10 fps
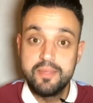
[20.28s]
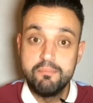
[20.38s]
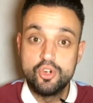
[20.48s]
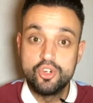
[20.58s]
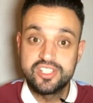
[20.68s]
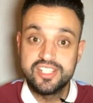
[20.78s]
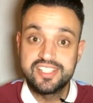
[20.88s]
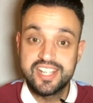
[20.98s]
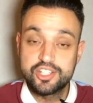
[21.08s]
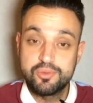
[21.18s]
in more
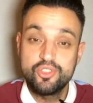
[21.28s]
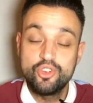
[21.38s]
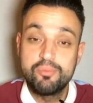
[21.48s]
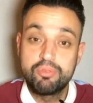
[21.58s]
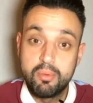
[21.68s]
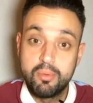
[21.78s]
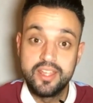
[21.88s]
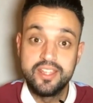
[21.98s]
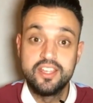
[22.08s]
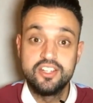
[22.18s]
detail, so we thought it
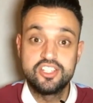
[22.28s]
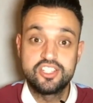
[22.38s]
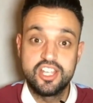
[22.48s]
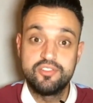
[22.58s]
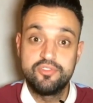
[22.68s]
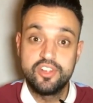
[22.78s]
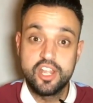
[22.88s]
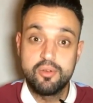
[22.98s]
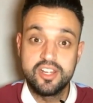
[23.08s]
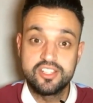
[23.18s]
probably deserved a
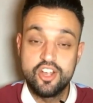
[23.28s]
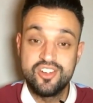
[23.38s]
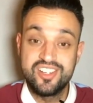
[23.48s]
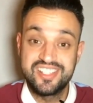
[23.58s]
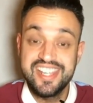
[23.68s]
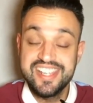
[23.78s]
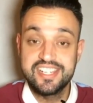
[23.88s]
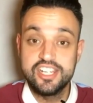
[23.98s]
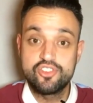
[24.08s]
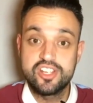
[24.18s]
video on its own, as it is
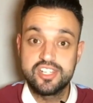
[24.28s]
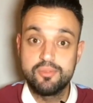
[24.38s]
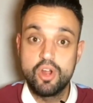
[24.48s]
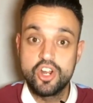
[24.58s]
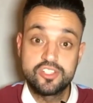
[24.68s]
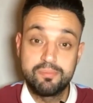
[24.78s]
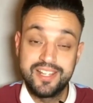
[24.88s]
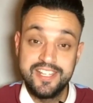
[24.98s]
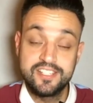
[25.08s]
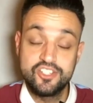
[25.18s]
an interesting watch, so
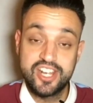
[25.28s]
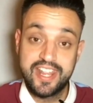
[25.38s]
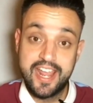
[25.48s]
please check